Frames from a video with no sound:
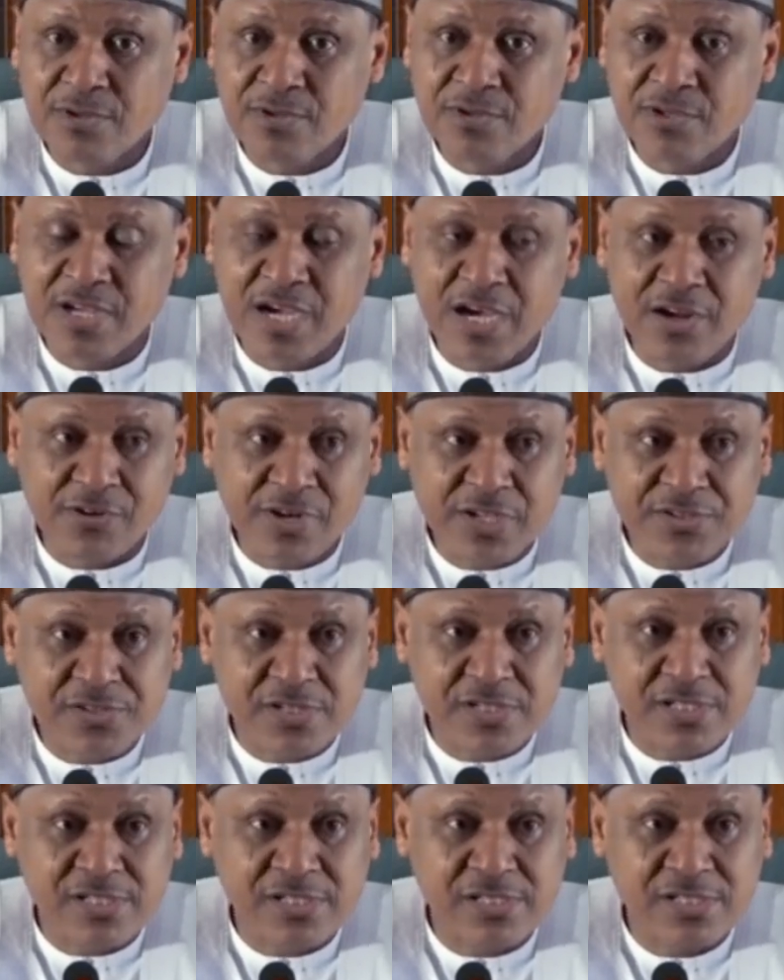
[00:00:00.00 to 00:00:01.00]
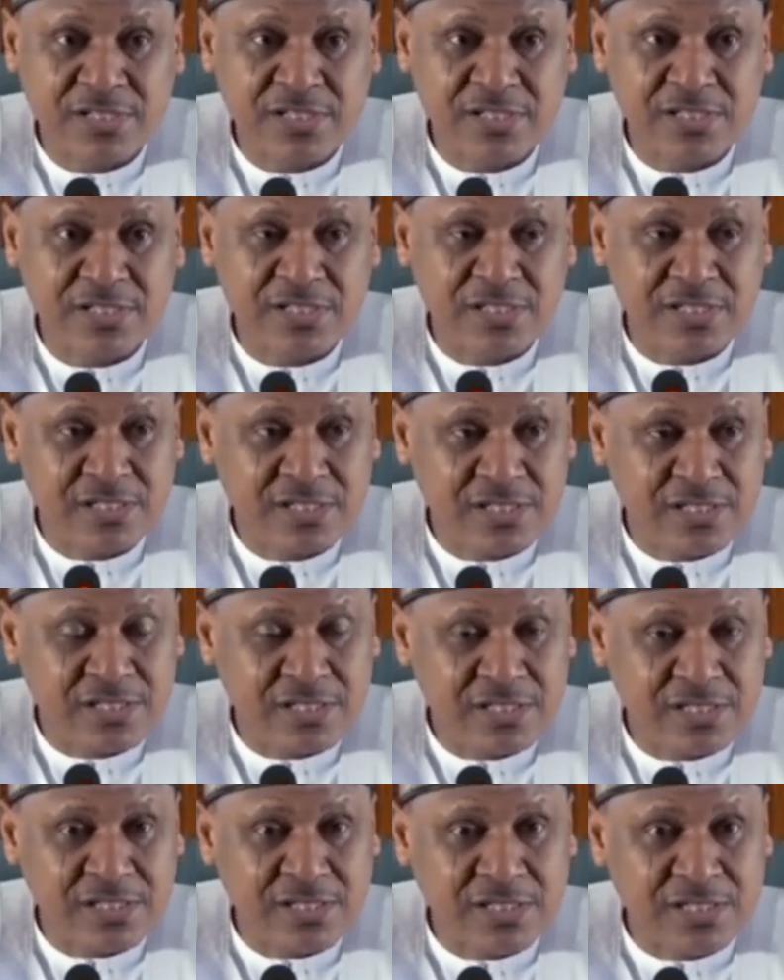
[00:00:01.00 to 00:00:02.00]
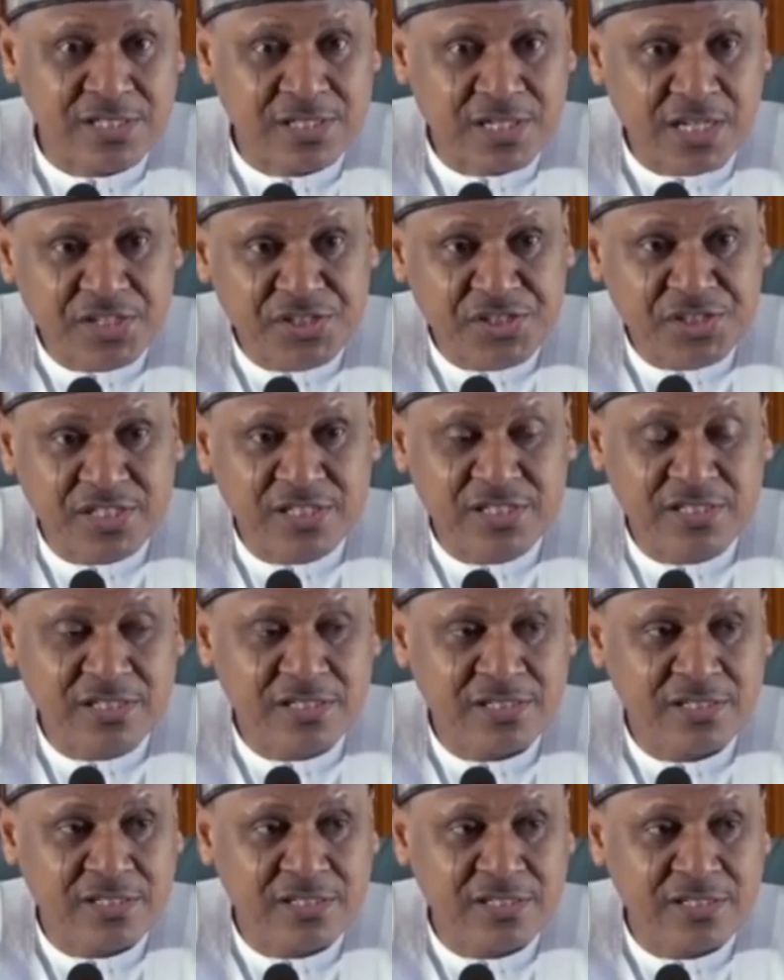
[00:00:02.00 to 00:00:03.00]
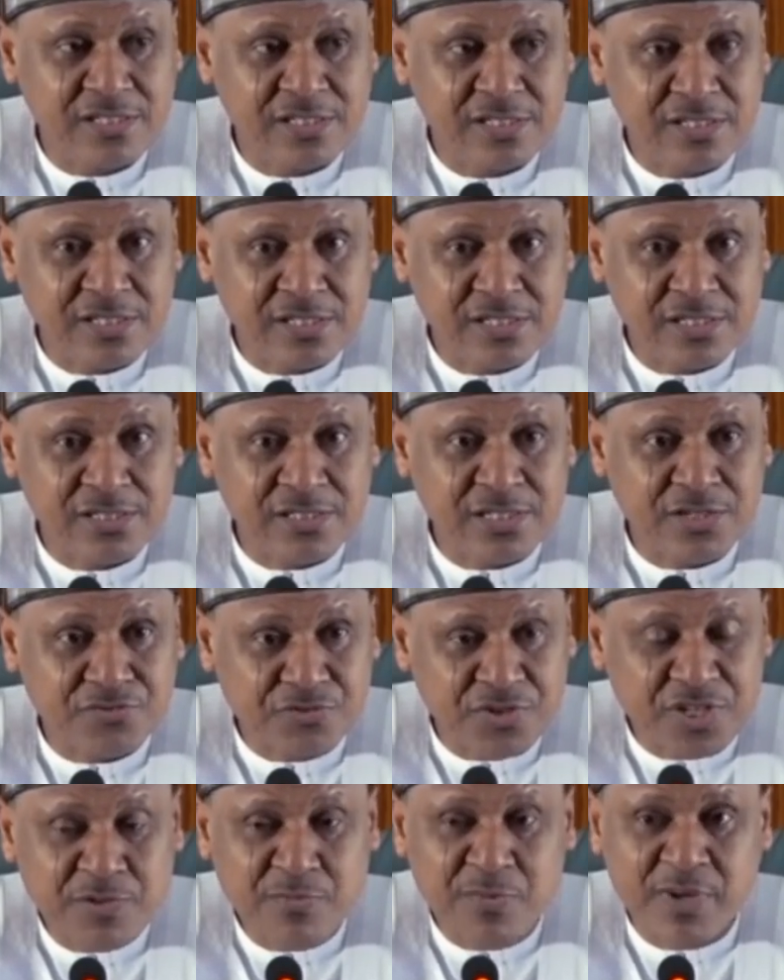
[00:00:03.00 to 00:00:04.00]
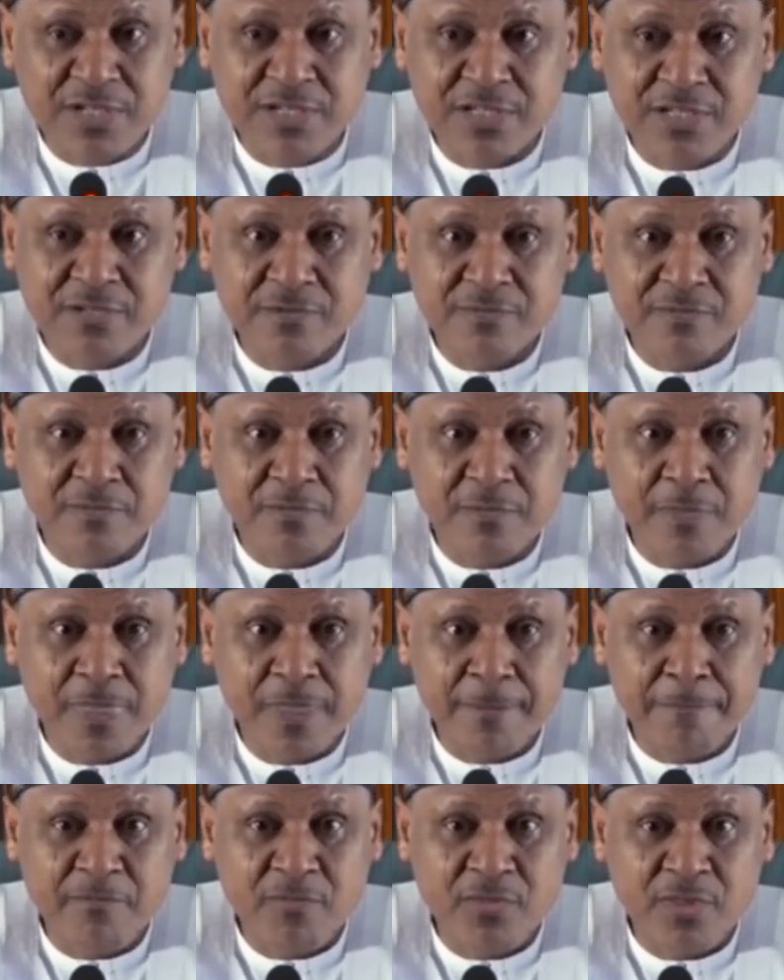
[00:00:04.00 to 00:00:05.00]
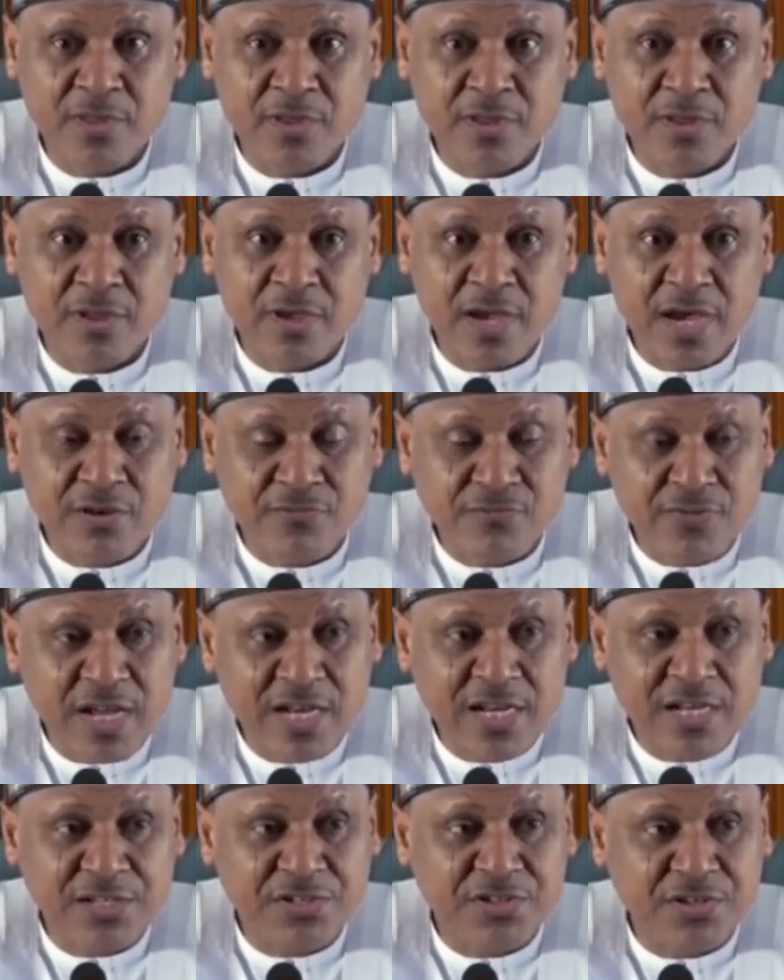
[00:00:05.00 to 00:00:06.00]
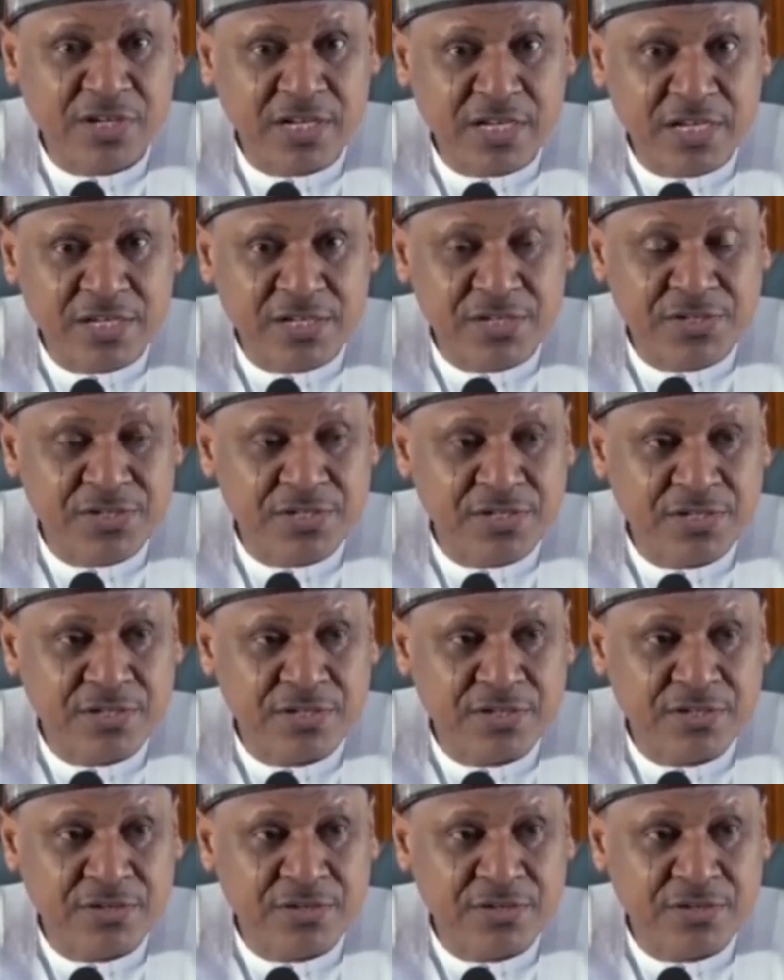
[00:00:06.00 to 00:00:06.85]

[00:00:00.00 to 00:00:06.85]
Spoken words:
the arrest, detention, the treatment, and finally the release